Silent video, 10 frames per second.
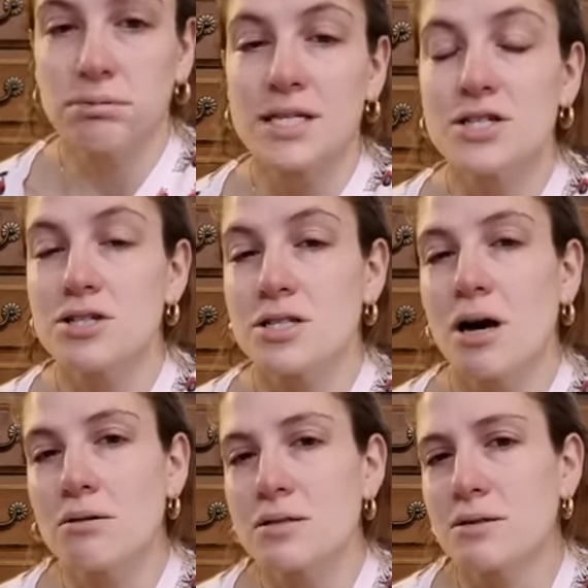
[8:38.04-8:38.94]
this just
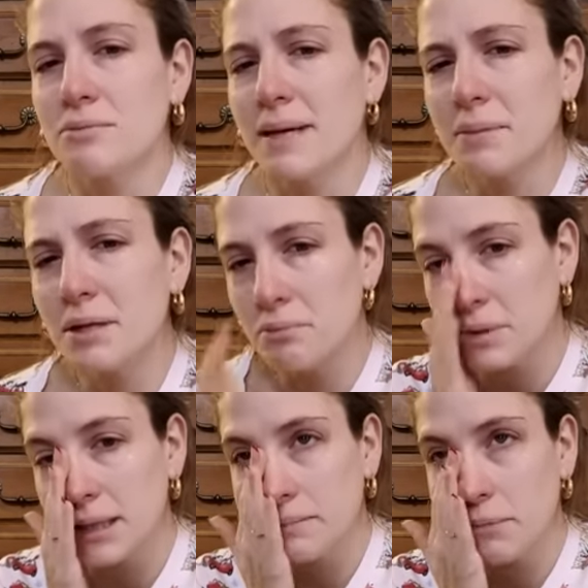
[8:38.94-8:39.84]
also made me
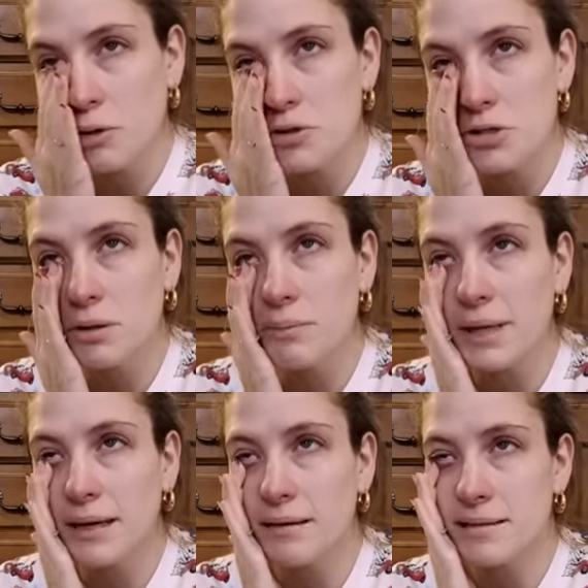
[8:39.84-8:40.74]
really emotional
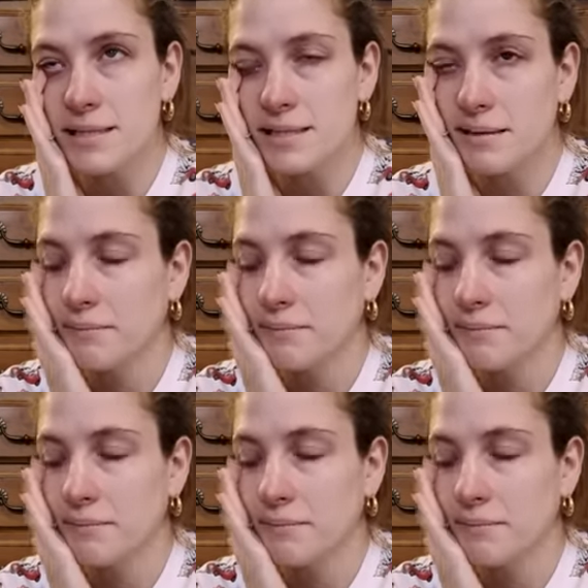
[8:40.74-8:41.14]
because